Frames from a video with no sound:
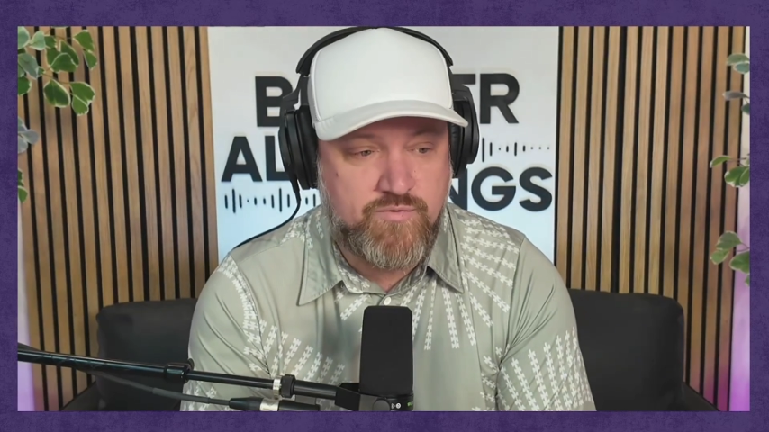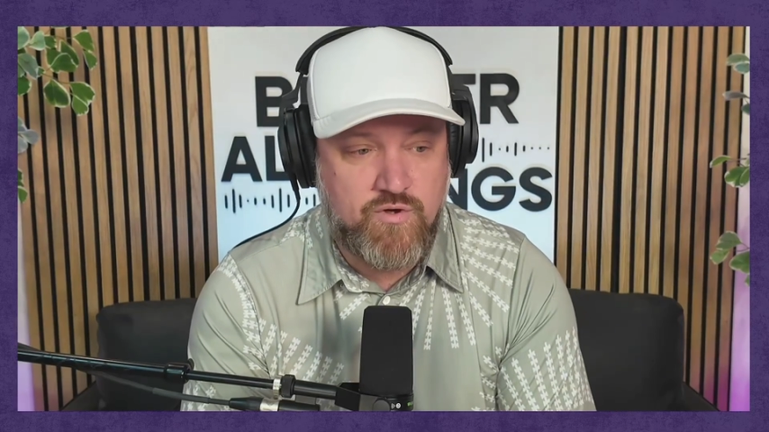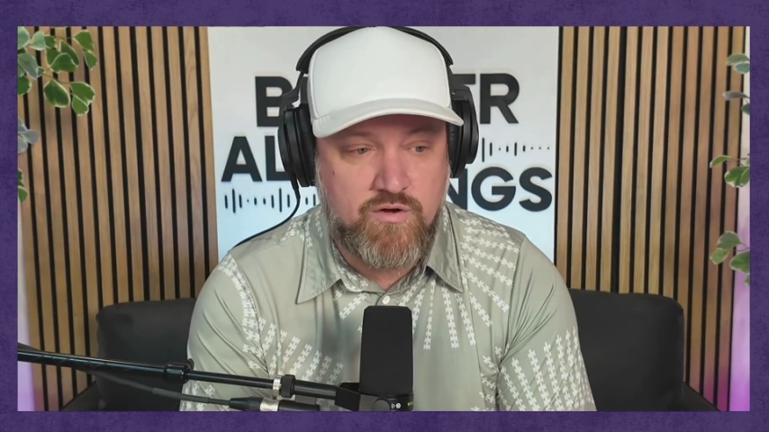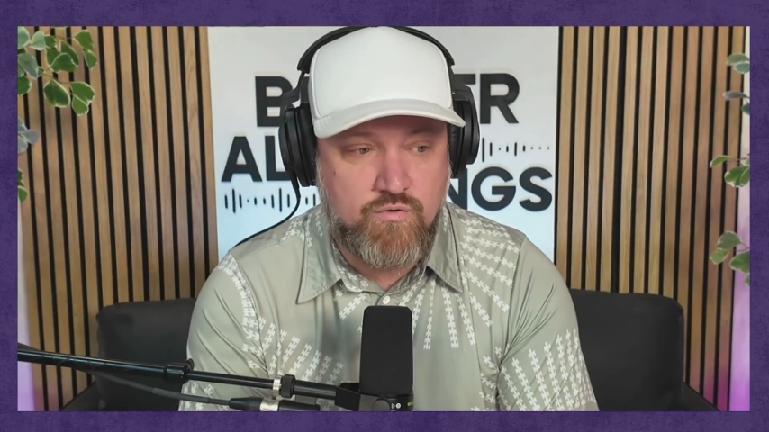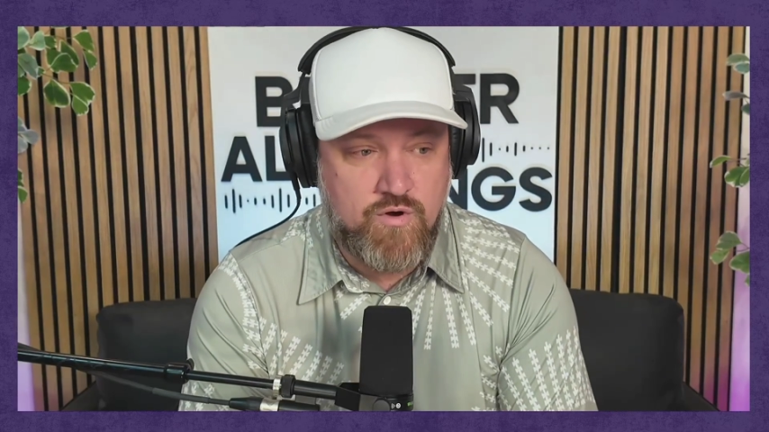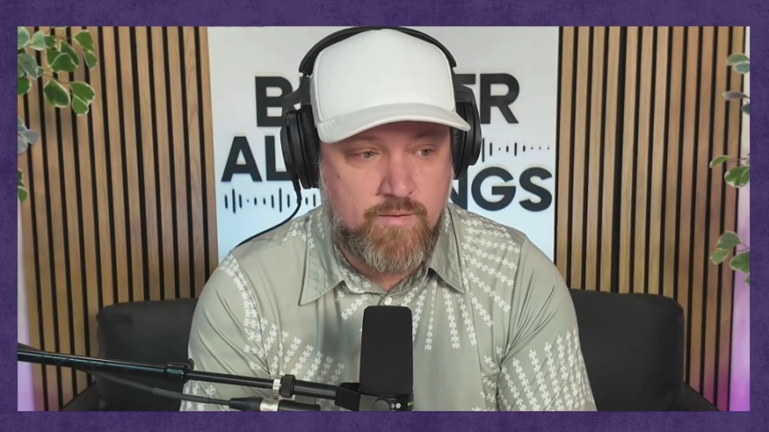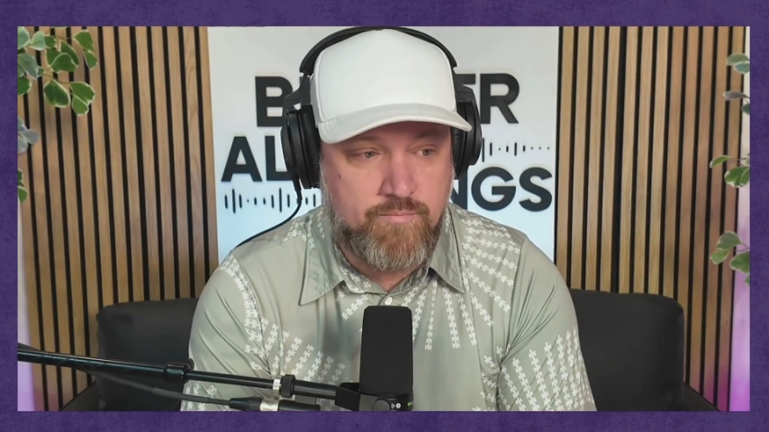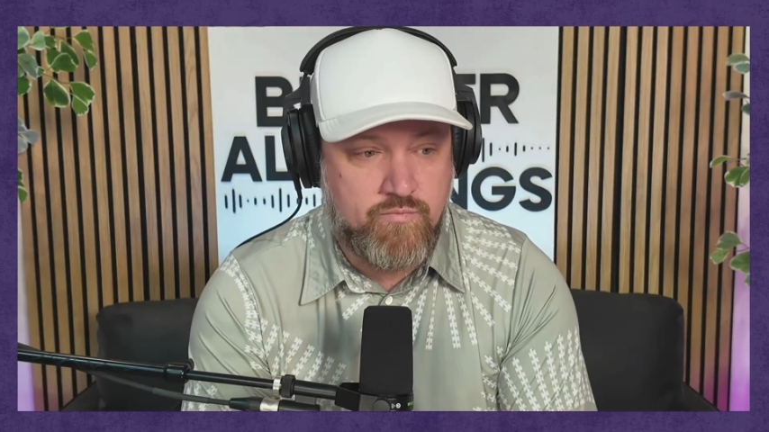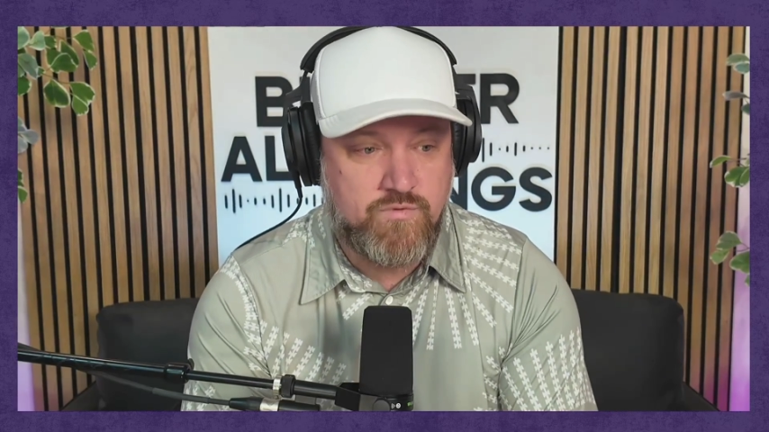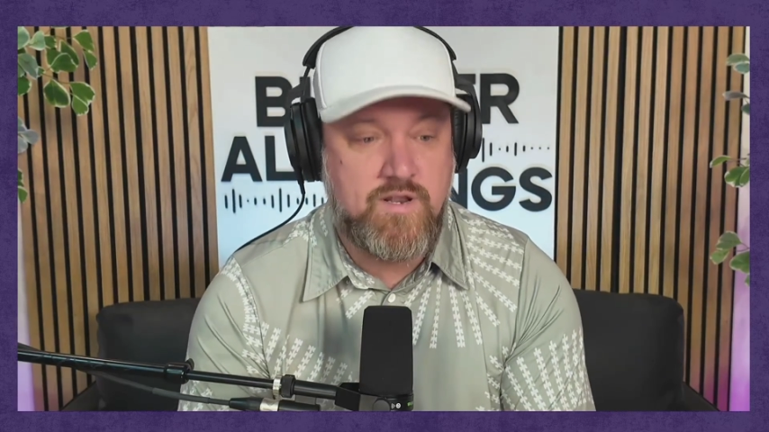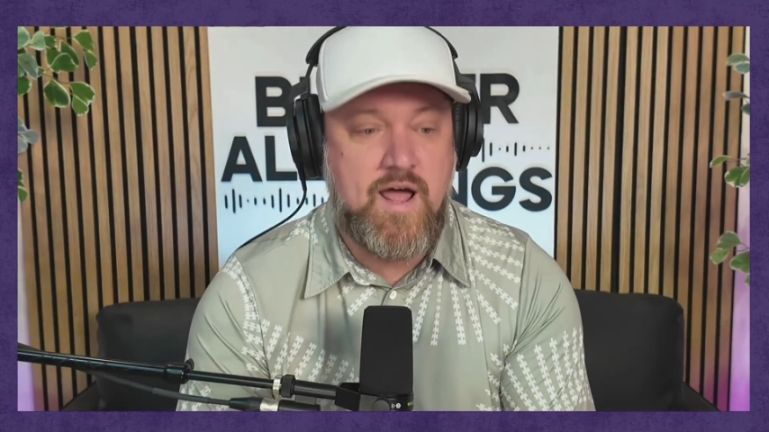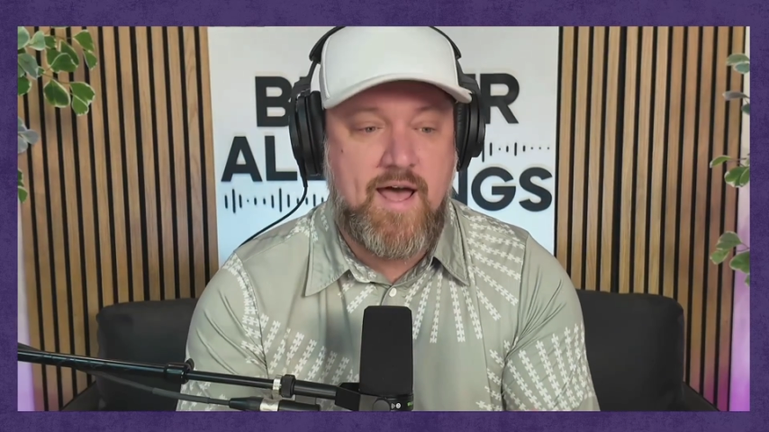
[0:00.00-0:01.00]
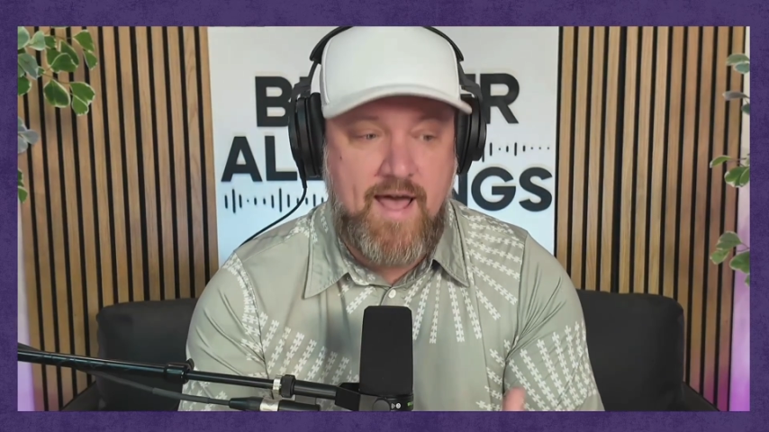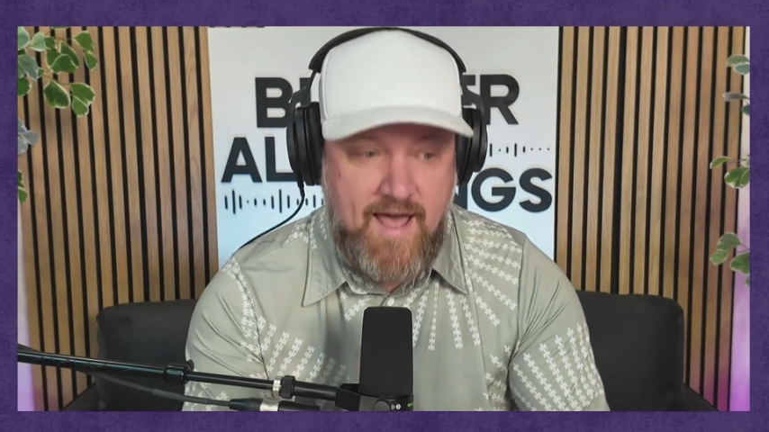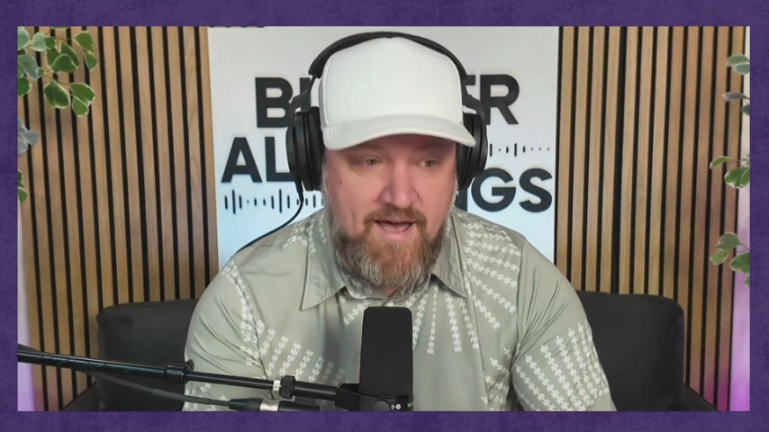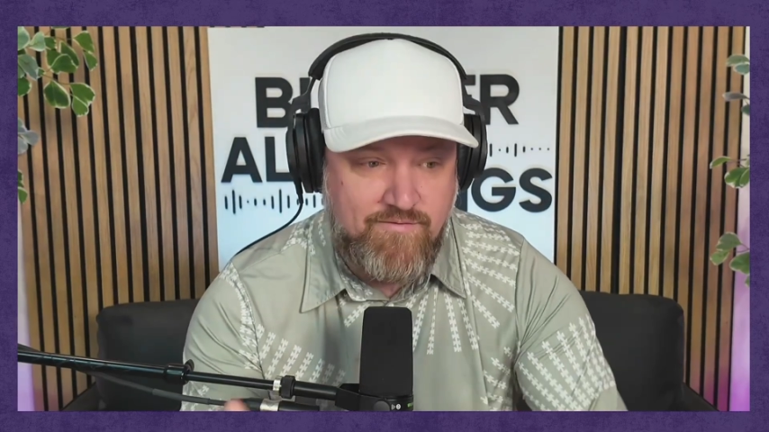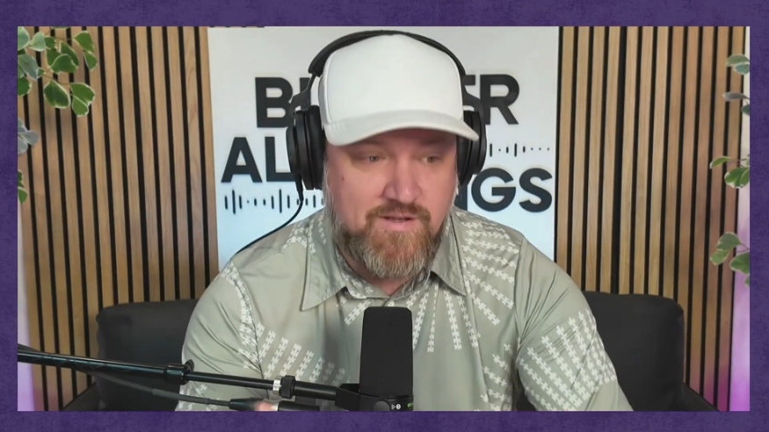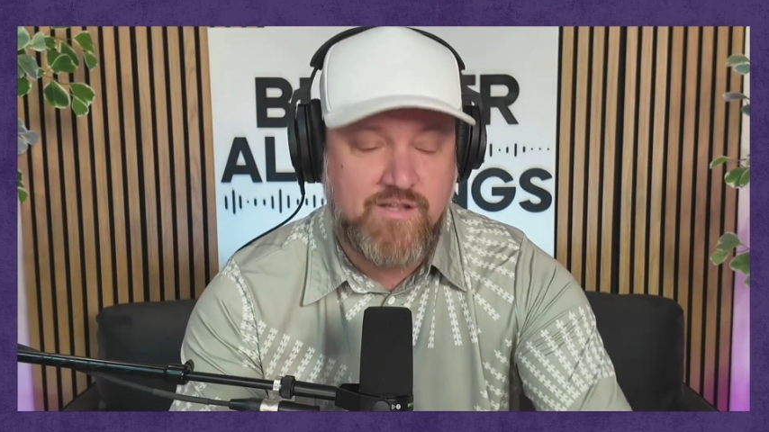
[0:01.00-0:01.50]
So I grew up not
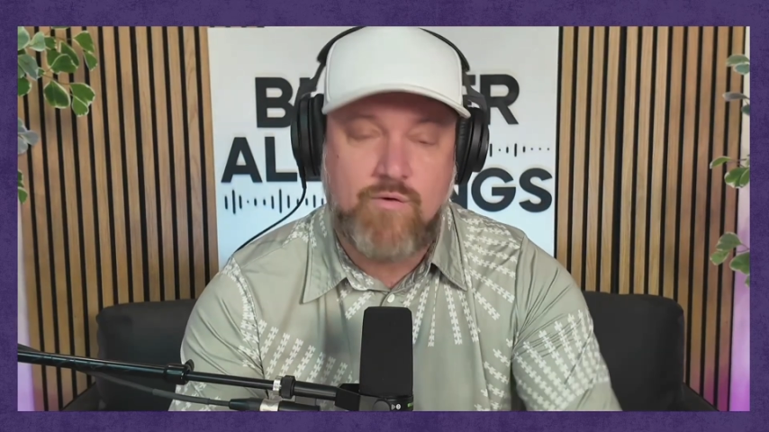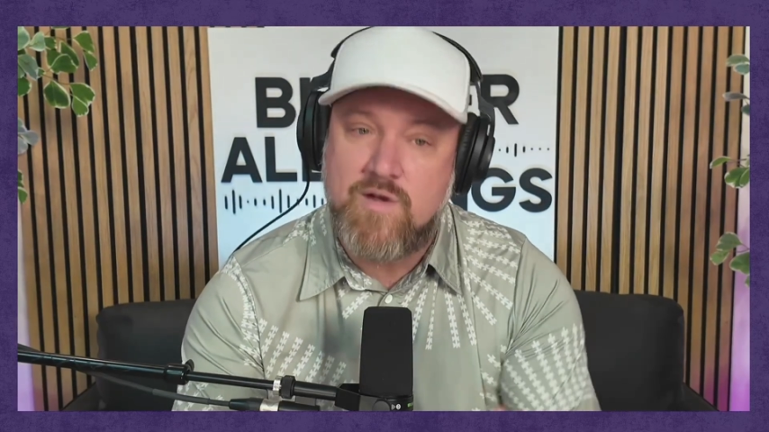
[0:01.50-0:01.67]
having the